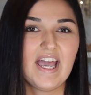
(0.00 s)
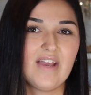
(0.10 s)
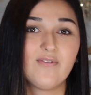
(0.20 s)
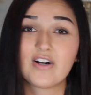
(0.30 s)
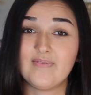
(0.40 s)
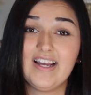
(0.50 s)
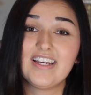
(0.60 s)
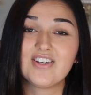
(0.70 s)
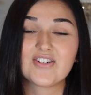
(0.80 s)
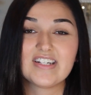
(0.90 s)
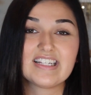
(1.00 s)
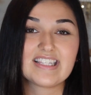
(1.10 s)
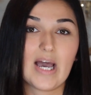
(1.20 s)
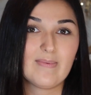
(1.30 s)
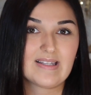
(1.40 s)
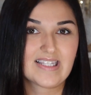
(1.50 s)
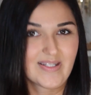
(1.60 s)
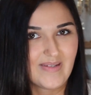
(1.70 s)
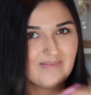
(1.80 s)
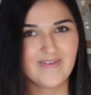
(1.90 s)
and one of my interests happens
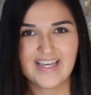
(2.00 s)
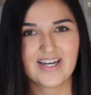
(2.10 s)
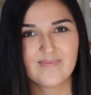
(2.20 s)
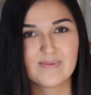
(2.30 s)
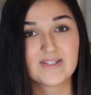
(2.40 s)
to be makeup.